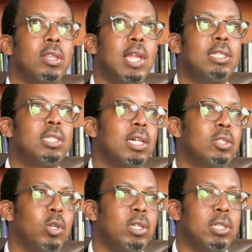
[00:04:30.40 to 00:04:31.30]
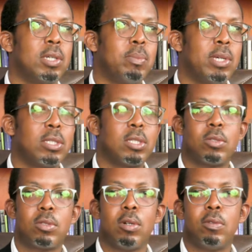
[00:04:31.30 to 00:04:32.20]
That's actually the
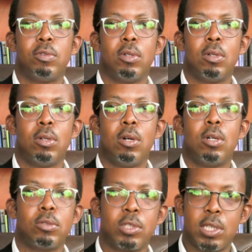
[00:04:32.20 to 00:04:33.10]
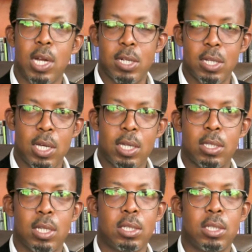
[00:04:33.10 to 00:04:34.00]
basis of all
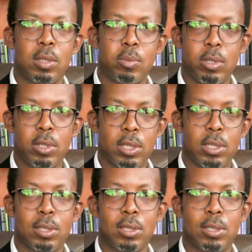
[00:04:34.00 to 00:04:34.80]
standardization bodies.